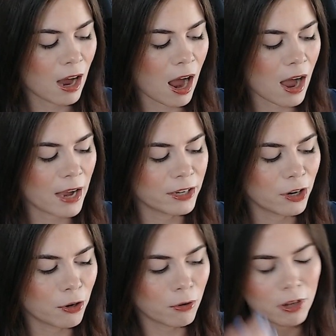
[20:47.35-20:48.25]
I
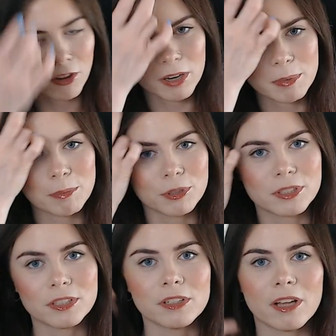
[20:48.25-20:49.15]
know a lot of people
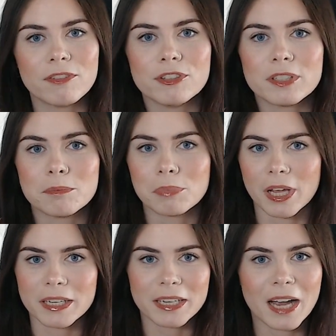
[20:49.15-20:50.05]
still love using
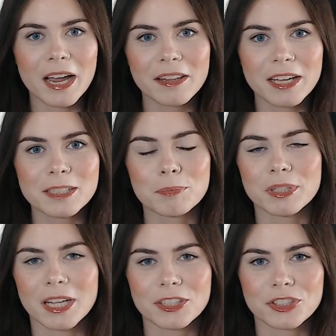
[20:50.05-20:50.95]
blinding highlights, but
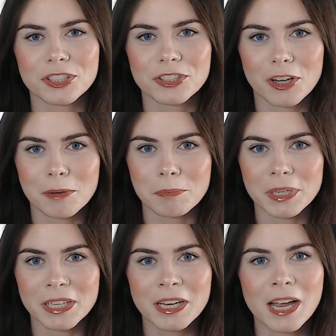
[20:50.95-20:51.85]
that's just not
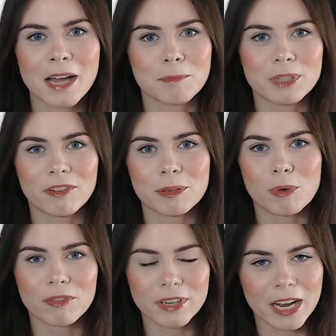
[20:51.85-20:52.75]
me. I'm definitely more
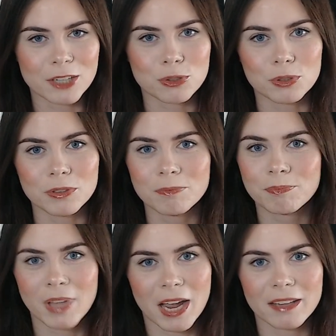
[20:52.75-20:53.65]
of a natural
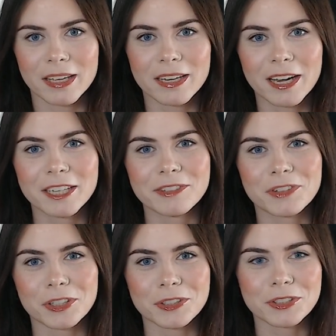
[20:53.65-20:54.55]
highlight kind of
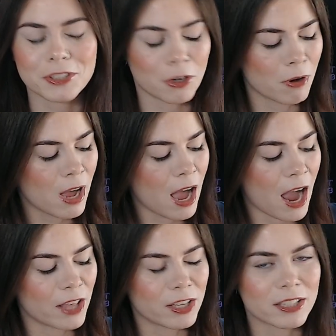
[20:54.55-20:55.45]
girl, so I
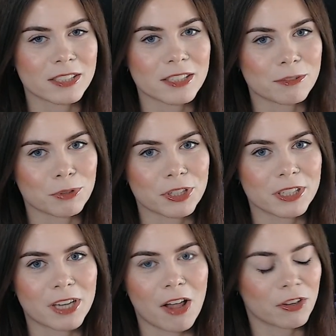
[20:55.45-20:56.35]
think this is a really good
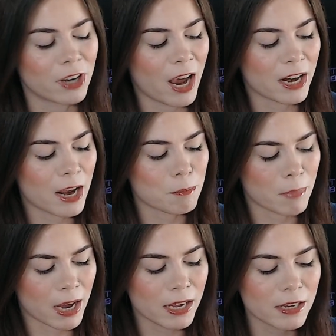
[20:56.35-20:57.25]
color, and I
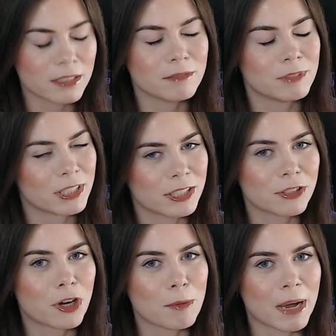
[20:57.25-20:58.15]
might still
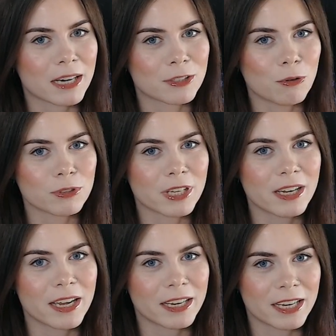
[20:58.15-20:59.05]
go back to Ulta
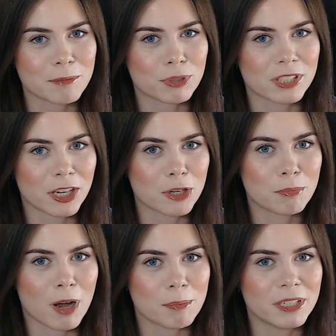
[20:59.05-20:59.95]
and get Prosecco
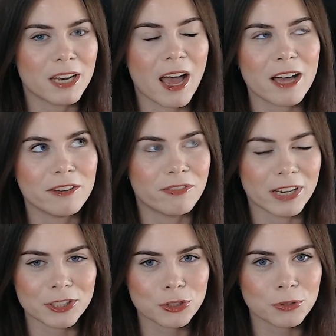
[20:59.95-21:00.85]
Poppin'
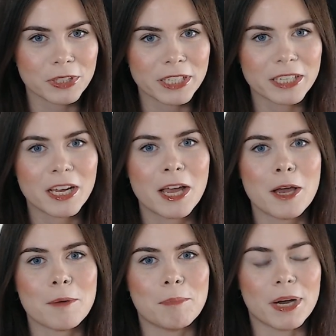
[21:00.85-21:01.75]
eventually,
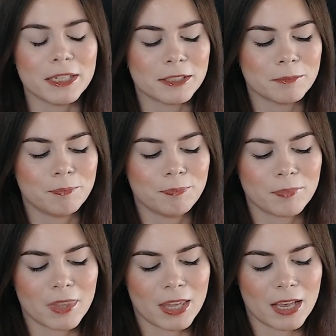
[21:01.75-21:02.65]
but
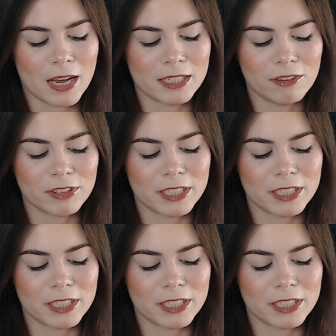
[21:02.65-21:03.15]
I definitely